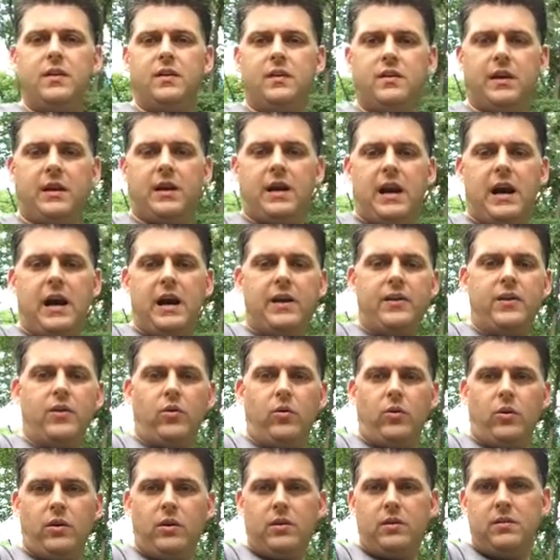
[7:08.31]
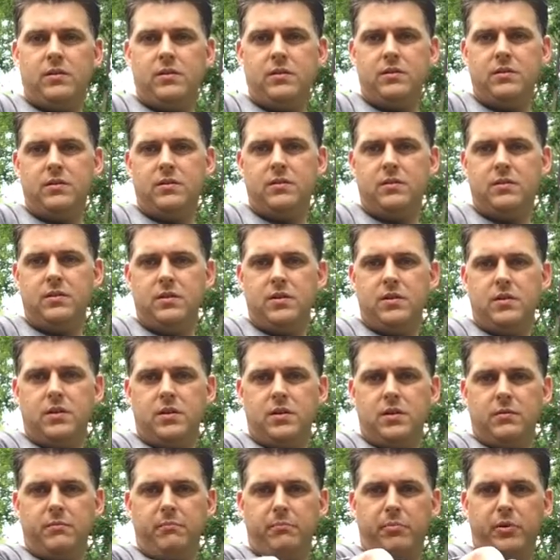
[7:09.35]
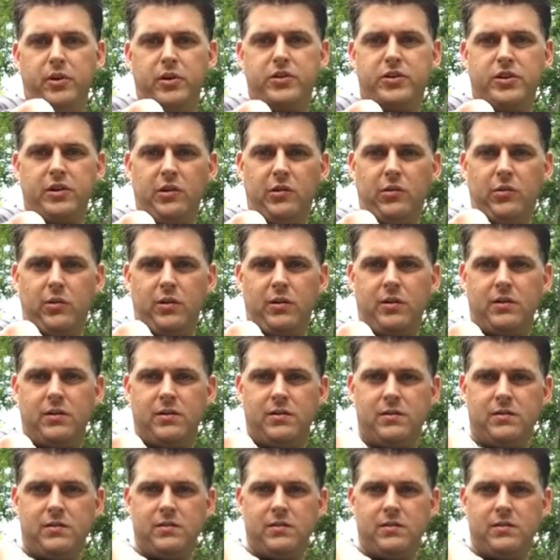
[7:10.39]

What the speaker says: The Condor Bushlore